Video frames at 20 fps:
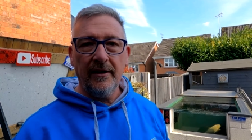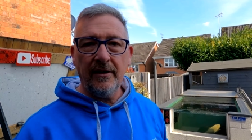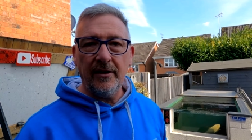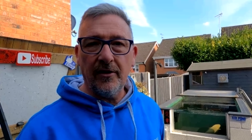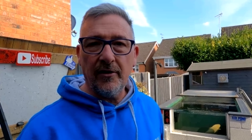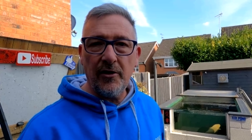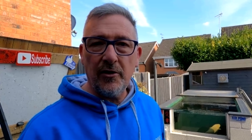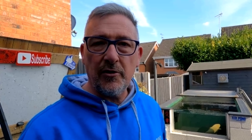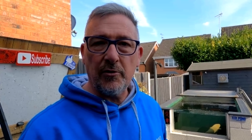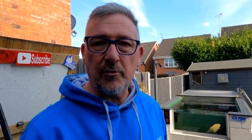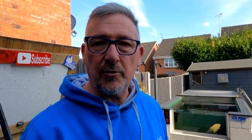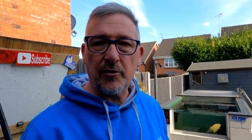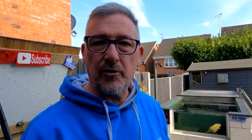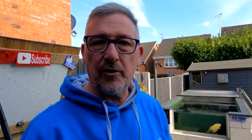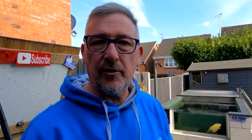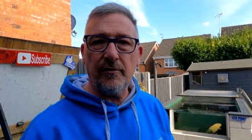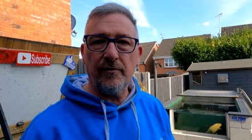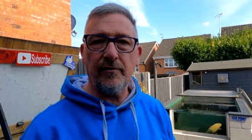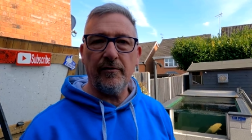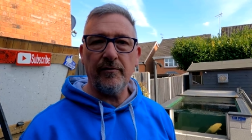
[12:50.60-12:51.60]
usual
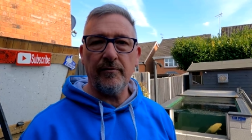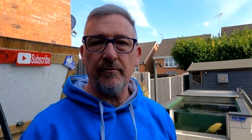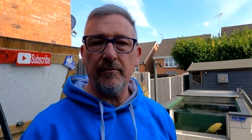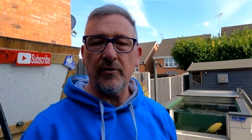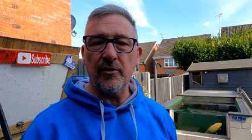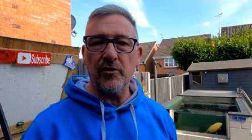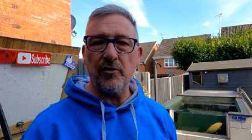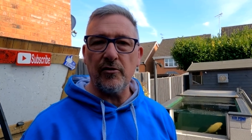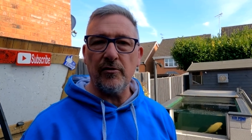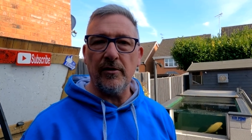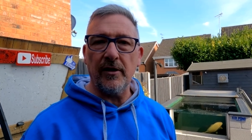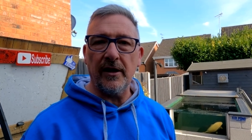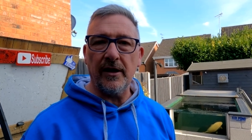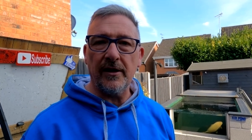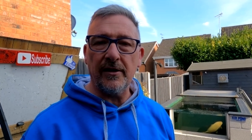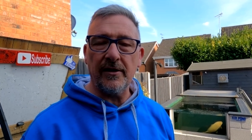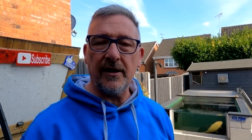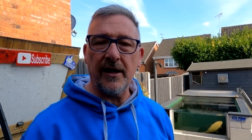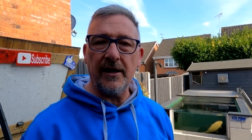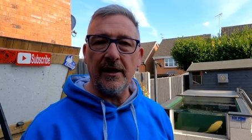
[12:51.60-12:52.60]
stuff. Just
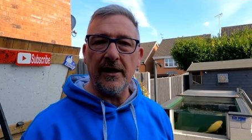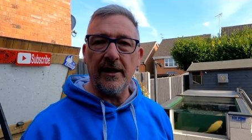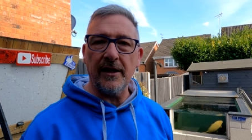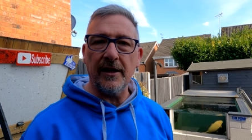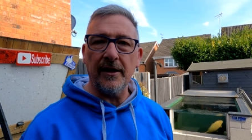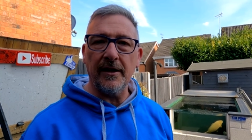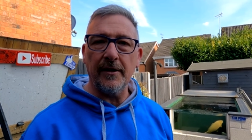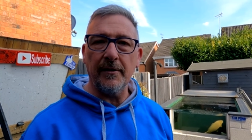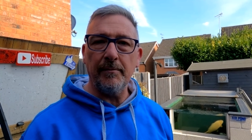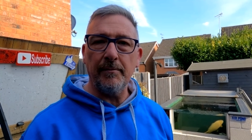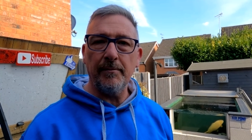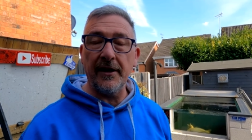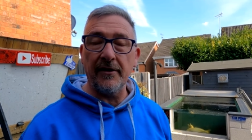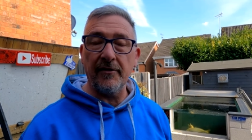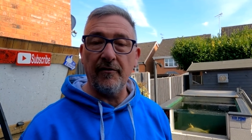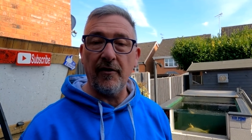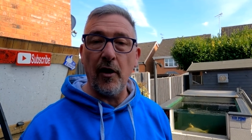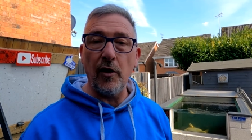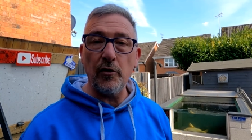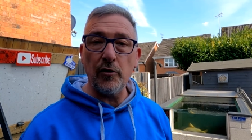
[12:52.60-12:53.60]
get your
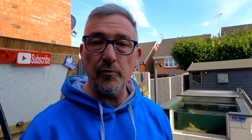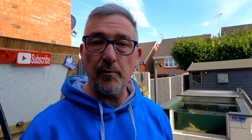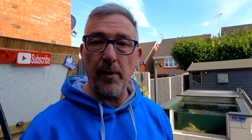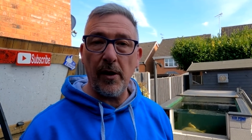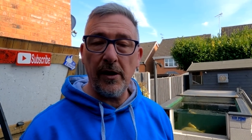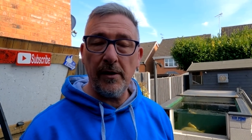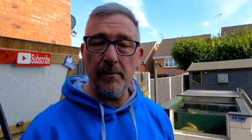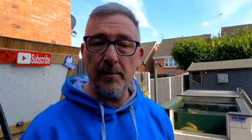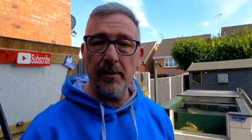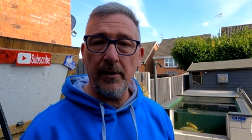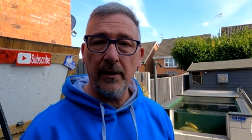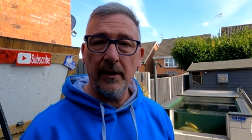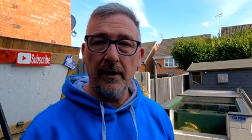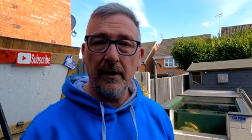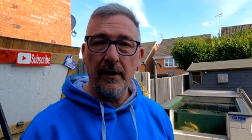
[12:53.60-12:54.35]
length of hose pipe,